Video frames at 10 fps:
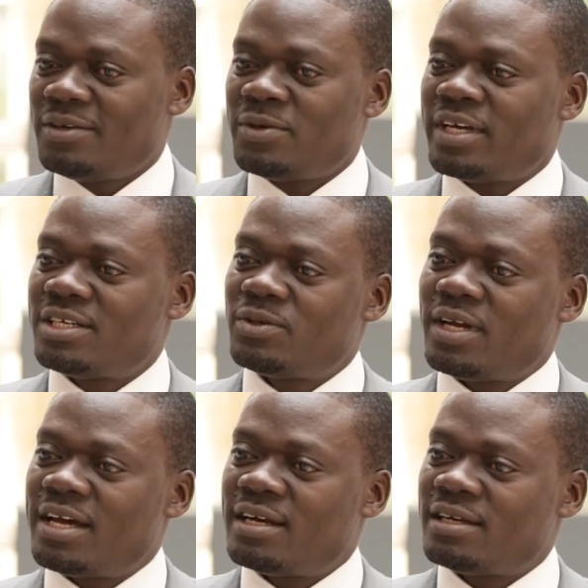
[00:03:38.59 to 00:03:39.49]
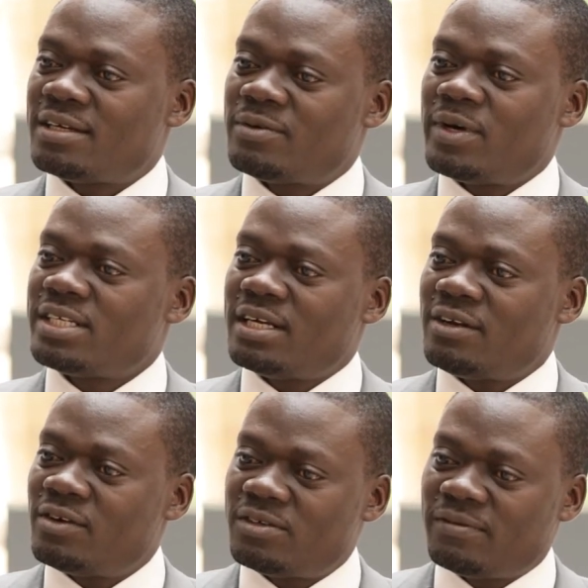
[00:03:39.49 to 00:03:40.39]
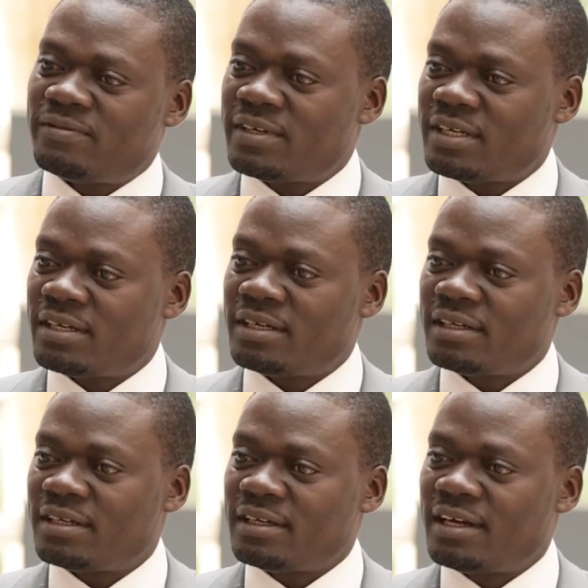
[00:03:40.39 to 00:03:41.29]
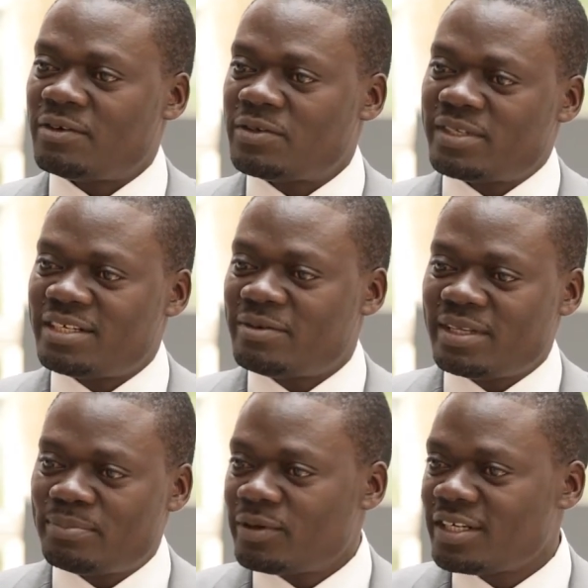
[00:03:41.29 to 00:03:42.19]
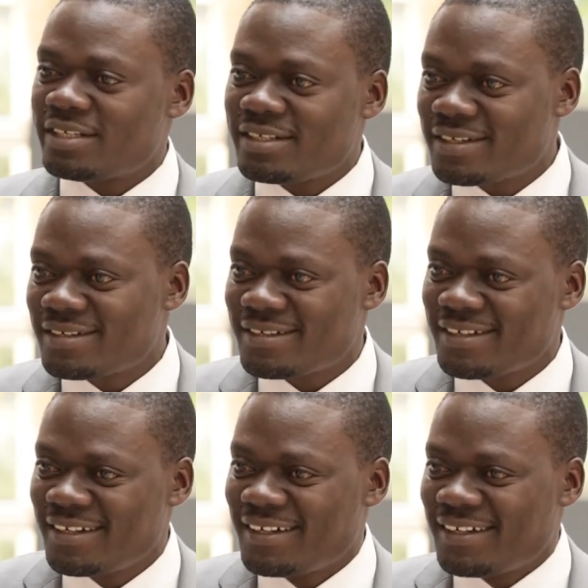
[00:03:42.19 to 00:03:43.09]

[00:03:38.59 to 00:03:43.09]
You get to learn quite a lot of how to deal with the politics.